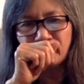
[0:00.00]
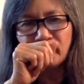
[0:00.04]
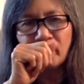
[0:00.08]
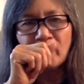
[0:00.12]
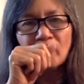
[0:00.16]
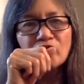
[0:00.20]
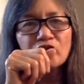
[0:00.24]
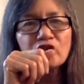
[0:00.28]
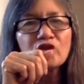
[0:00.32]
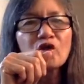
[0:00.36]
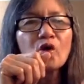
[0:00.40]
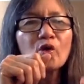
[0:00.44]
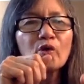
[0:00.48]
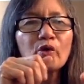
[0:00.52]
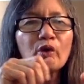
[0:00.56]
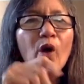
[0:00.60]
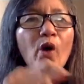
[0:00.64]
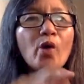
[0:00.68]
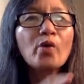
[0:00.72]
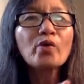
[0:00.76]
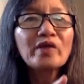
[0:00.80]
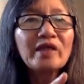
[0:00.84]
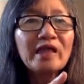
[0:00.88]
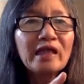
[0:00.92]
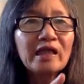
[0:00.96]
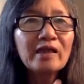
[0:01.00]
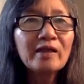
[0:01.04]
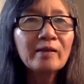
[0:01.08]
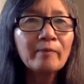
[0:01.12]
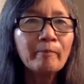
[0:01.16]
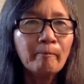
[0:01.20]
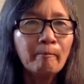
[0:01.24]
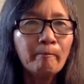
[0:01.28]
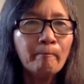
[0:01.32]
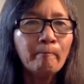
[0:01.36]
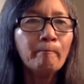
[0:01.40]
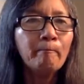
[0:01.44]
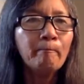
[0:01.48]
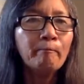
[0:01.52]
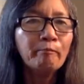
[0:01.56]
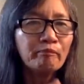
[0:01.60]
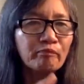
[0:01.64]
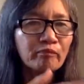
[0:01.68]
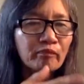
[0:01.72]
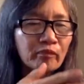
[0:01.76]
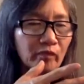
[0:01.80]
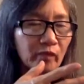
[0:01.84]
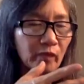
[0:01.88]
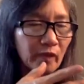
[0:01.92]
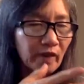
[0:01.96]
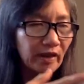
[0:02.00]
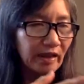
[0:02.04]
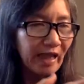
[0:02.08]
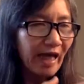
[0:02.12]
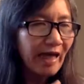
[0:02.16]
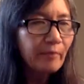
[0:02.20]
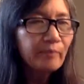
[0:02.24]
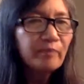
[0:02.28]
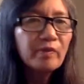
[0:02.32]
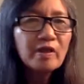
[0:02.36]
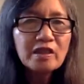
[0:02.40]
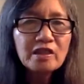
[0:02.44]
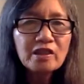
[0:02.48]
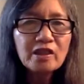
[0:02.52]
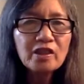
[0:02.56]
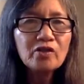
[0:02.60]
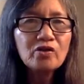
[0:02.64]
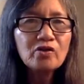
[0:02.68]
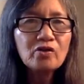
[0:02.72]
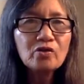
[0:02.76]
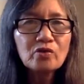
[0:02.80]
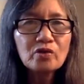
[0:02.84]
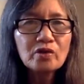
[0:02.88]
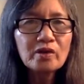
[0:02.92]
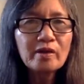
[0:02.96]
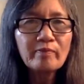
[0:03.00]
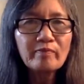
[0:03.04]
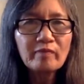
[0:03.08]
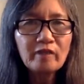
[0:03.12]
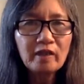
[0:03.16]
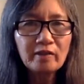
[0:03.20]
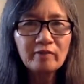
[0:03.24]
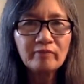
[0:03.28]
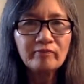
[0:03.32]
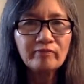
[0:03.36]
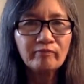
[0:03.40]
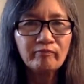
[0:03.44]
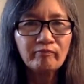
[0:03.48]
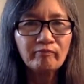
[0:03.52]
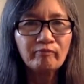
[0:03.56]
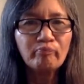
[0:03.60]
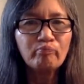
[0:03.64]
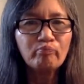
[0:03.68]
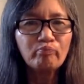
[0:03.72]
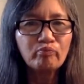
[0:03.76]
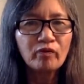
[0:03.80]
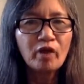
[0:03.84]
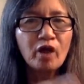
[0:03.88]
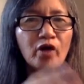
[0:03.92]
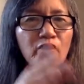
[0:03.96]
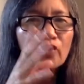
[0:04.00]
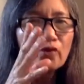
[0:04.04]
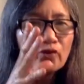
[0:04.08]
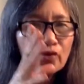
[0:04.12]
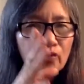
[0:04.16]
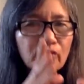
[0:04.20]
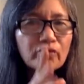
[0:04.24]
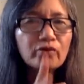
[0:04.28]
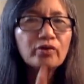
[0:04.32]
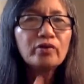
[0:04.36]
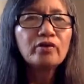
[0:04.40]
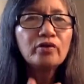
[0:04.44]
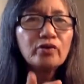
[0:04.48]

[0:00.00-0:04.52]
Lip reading: So don't think that person do something. You